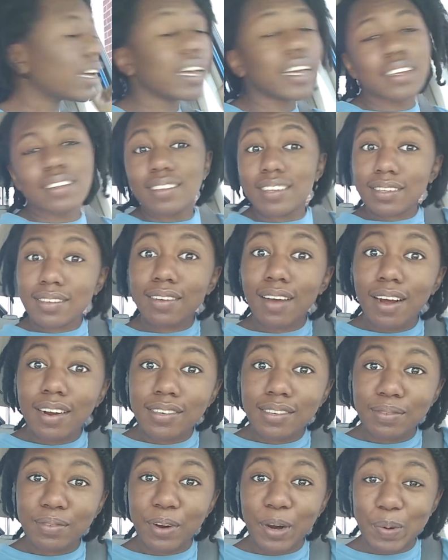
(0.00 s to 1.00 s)
6
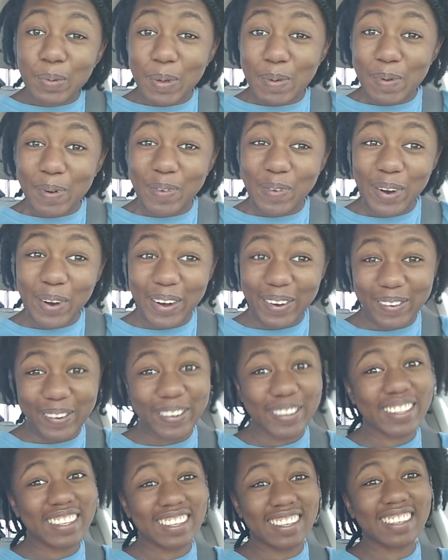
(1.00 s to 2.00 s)
cars in front of me before I
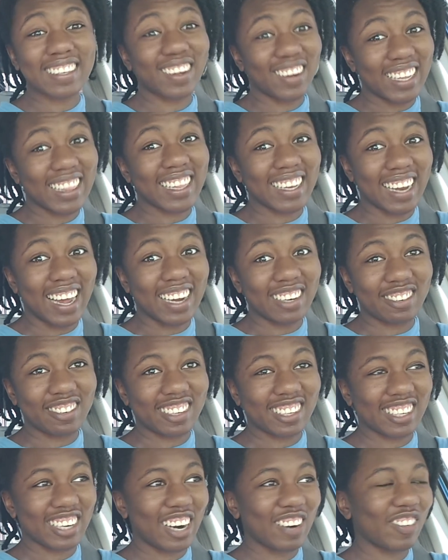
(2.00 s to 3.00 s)
order. This is quite the line for
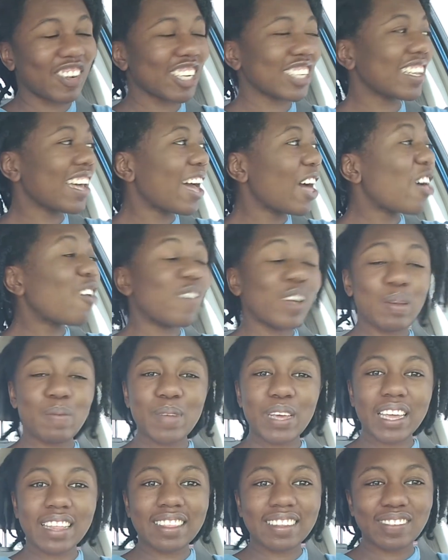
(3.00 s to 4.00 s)
Starbucks, but I'm
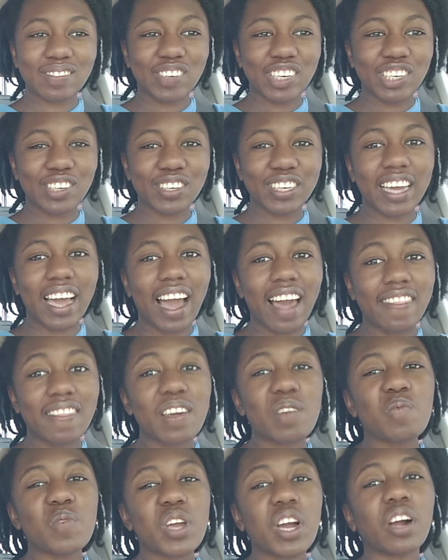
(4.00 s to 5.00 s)
gonna get this pink drink, and
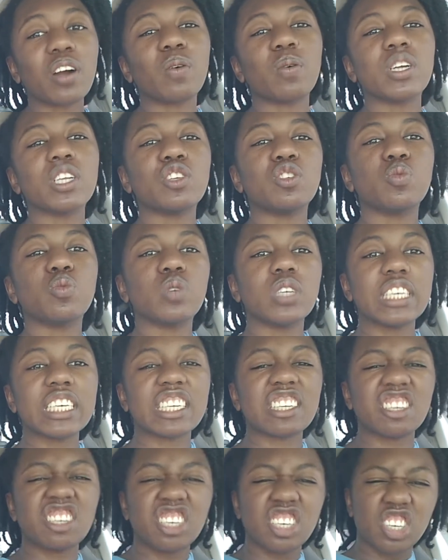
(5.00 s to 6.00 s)
then we are going to
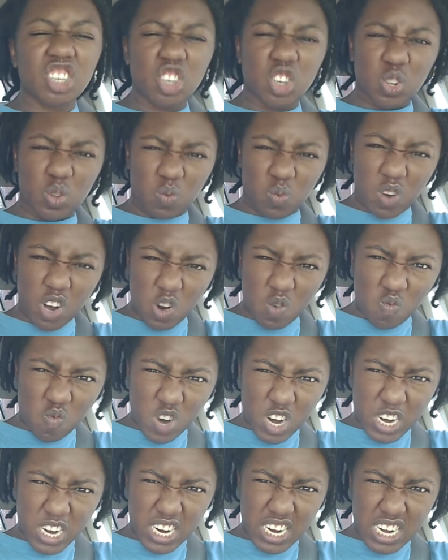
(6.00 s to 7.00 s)
get to
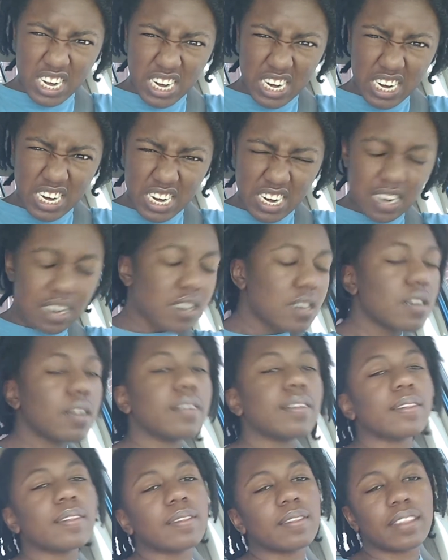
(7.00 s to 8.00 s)
work.
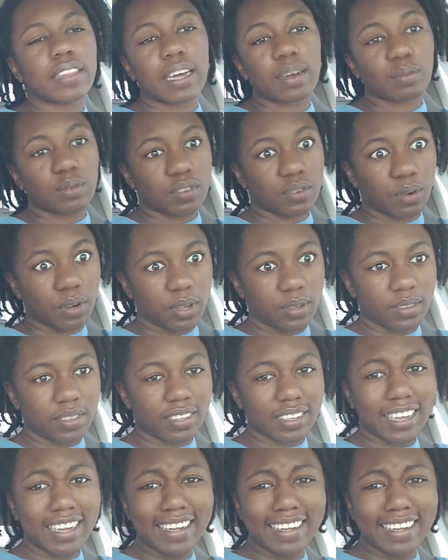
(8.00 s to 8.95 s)
That was gross.